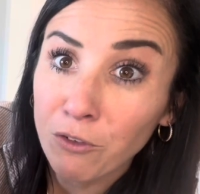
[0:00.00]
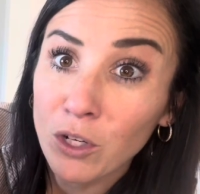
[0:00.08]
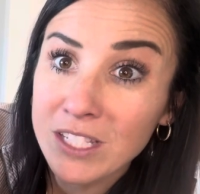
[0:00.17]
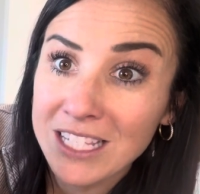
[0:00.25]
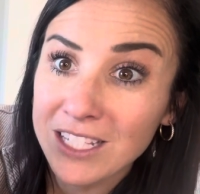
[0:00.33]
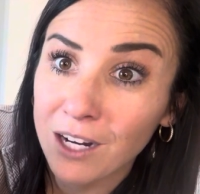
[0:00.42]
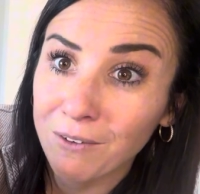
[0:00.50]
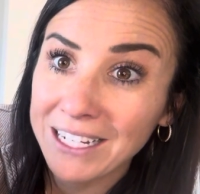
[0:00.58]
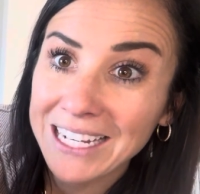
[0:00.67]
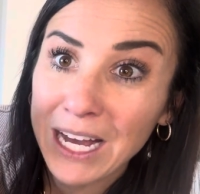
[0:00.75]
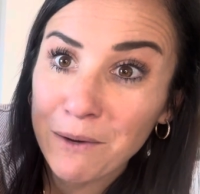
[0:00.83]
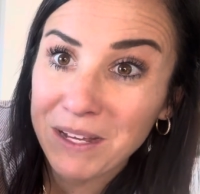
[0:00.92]
course, it's not right
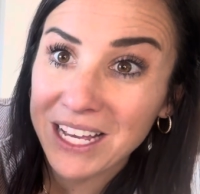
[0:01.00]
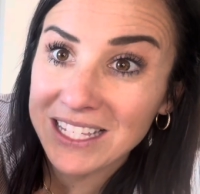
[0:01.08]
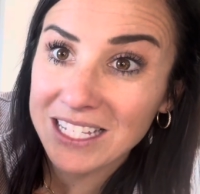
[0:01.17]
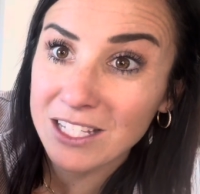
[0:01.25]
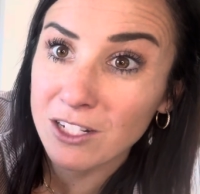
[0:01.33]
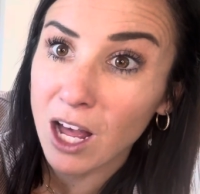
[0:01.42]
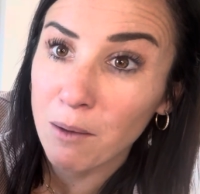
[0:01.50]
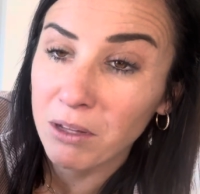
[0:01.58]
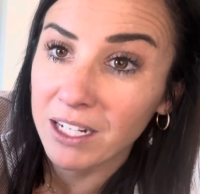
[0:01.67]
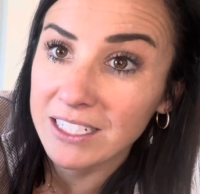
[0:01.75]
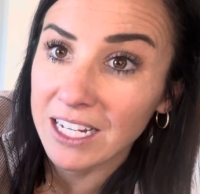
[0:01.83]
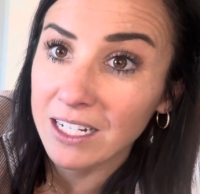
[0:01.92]
now because it's not
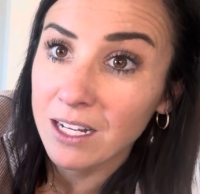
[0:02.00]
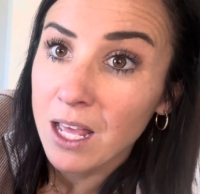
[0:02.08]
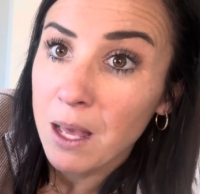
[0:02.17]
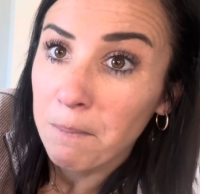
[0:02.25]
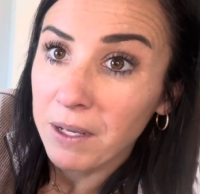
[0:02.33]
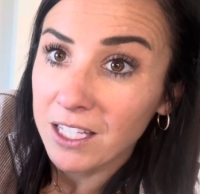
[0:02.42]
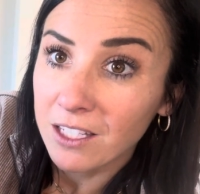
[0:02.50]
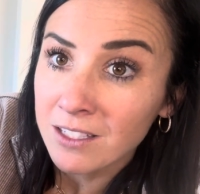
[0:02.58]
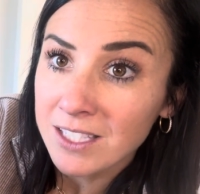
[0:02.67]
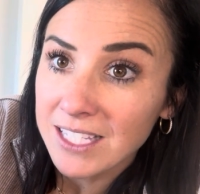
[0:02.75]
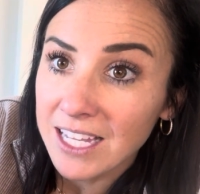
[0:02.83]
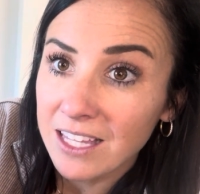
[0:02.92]
plugged in, but you'll
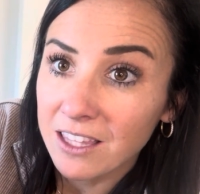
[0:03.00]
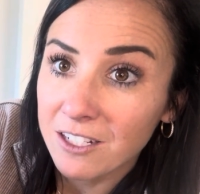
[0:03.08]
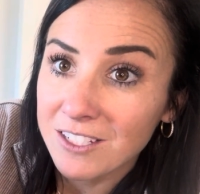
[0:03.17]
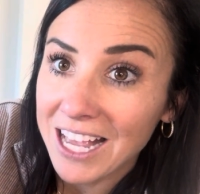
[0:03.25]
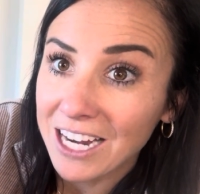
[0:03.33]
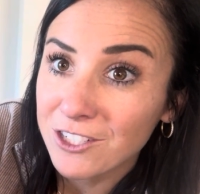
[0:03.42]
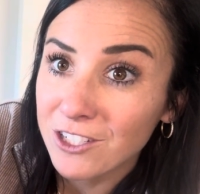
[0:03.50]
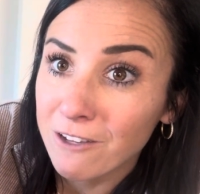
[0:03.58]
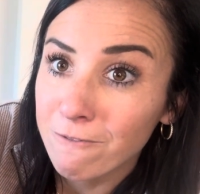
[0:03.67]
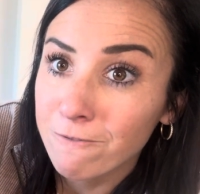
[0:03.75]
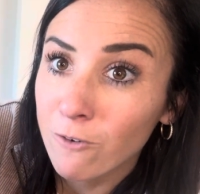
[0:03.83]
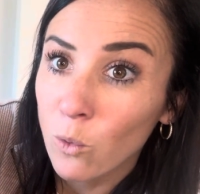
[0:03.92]
see that there's actually
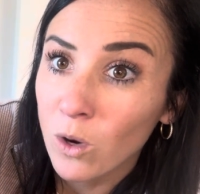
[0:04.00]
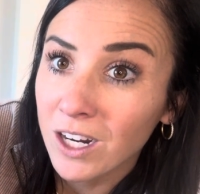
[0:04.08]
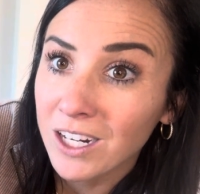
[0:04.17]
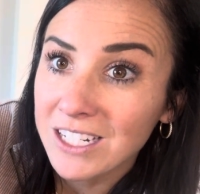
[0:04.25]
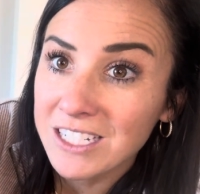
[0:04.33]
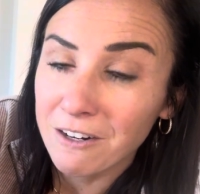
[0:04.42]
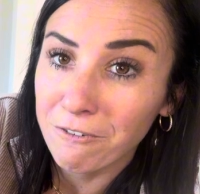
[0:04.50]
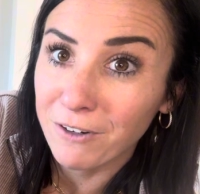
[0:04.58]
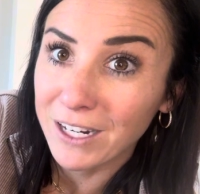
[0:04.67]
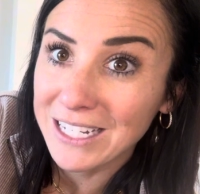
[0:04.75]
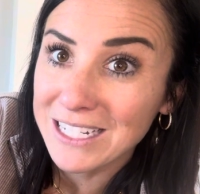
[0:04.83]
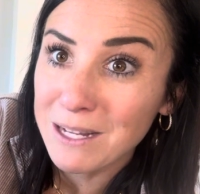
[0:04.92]
4
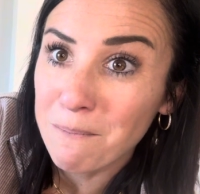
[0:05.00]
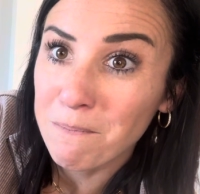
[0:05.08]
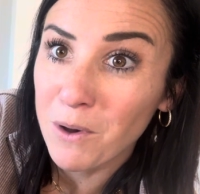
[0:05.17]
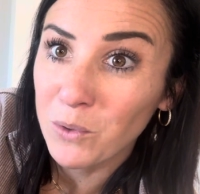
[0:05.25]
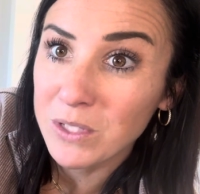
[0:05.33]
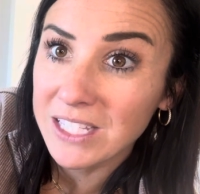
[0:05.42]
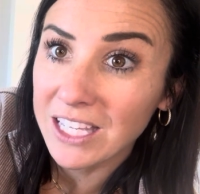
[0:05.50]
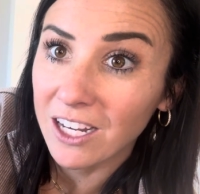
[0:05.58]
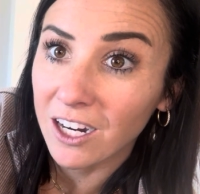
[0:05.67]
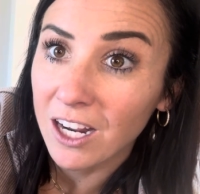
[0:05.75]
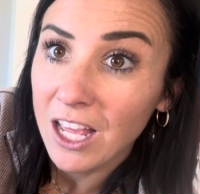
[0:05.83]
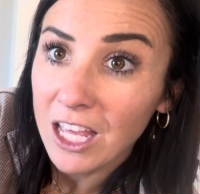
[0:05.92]
different modes
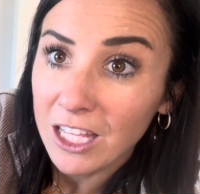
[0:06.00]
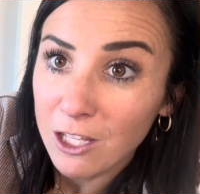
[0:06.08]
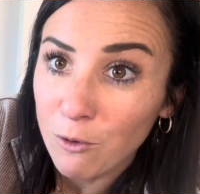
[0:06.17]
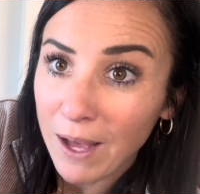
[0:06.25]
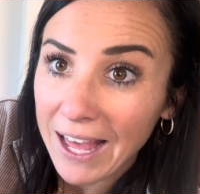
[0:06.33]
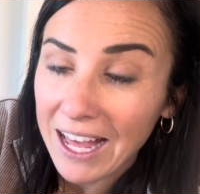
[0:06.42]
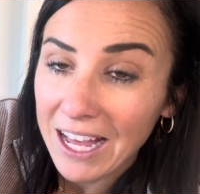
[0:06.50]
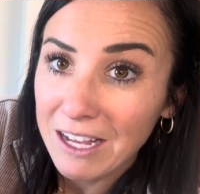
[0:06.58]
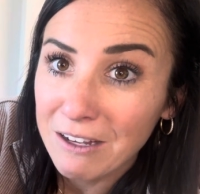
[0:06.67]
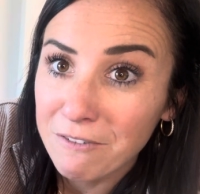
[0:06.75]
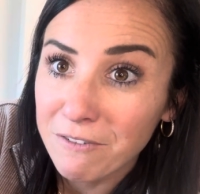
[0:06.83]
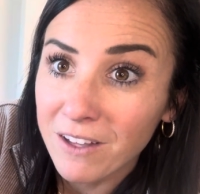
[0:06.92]
here. You
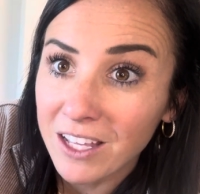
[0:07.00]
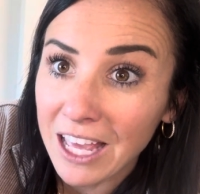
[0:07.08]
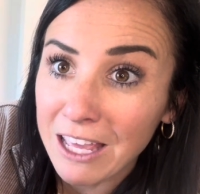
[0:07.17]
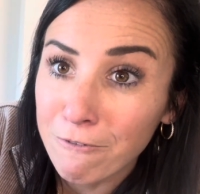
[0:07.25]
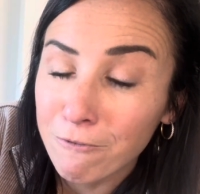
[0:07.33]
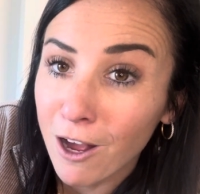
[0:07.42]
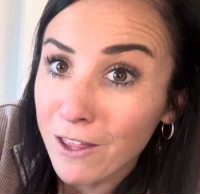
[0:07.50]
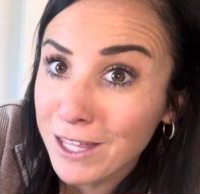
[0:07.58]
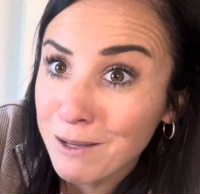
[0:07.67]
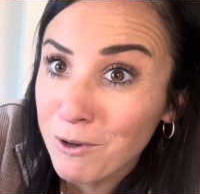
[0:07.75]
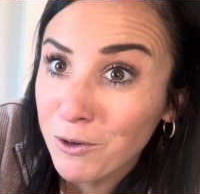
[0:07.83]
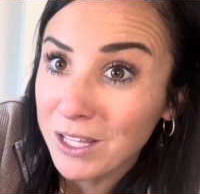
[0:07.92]
have a
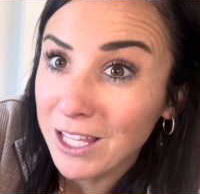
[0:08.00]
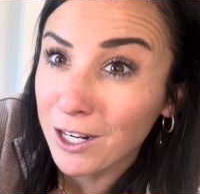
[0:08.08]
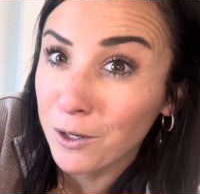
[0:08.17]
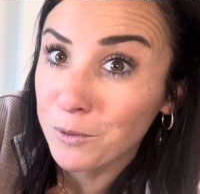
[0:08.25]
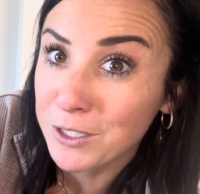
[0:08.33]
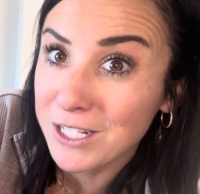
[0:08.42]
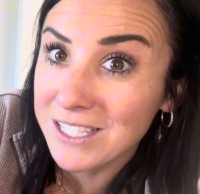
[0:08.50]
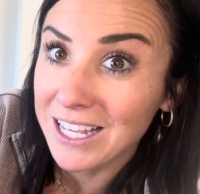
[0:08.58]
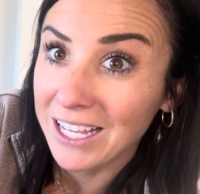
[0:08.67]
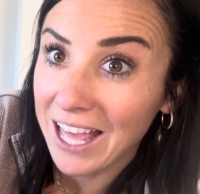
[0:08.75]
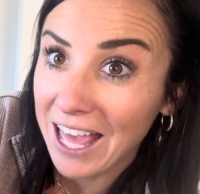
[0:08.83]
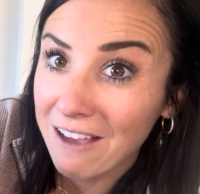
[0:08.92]
frothing mode here, which is
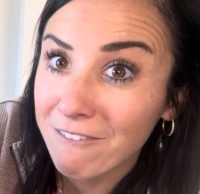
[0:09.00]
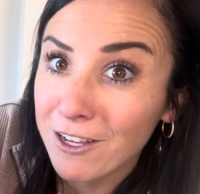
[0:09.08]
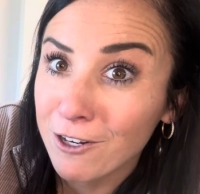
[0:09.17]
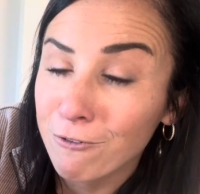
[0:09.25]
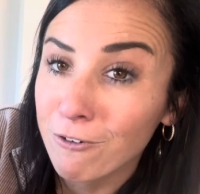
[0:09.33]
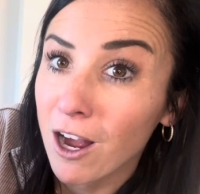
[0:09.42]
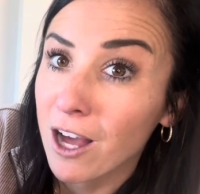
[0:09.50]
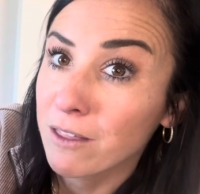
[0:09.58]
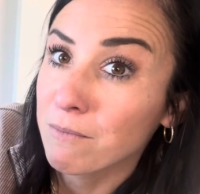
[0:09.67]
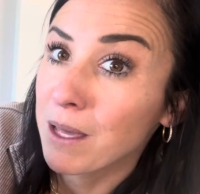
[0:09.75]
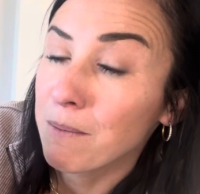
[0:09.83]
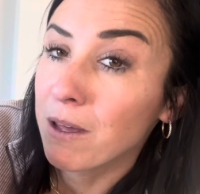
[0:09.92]
like a heavier
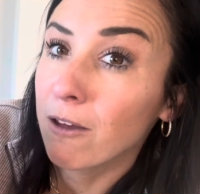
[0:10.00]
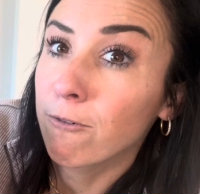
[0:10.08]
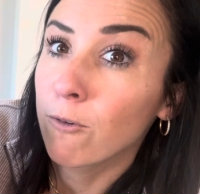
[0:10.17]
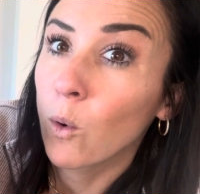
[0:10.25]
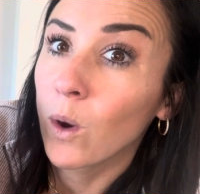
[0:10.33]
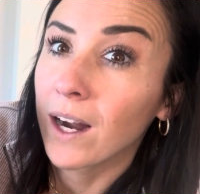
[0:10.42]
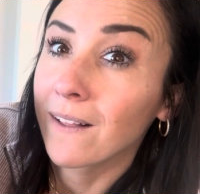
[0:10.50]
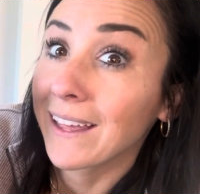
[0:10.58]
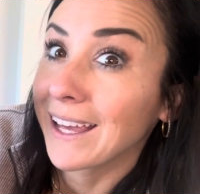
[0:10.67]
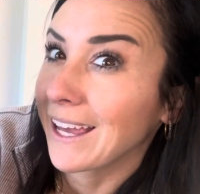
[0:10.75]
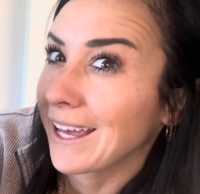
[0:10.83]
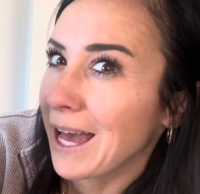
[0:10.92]
froth, maybe for
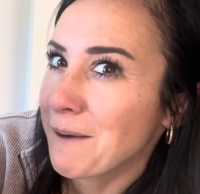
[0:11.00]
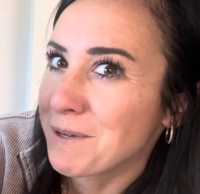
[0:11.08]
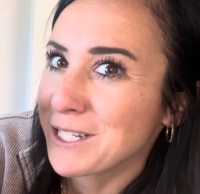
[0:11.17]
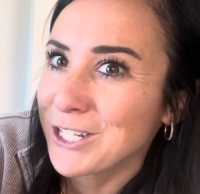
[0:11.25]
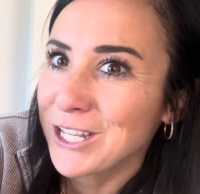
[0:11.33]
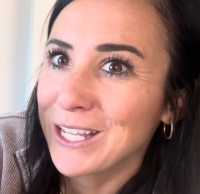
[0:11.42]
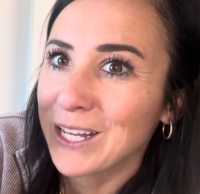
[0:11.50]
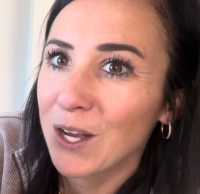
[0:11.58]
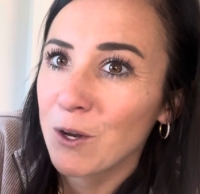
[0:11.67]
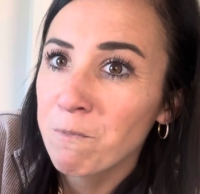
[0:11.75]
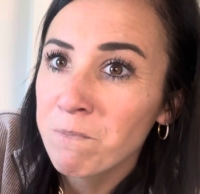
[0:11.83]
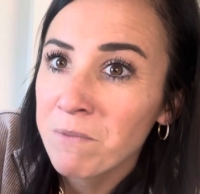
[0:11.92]
like a
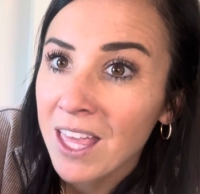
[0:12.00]
cappuccino.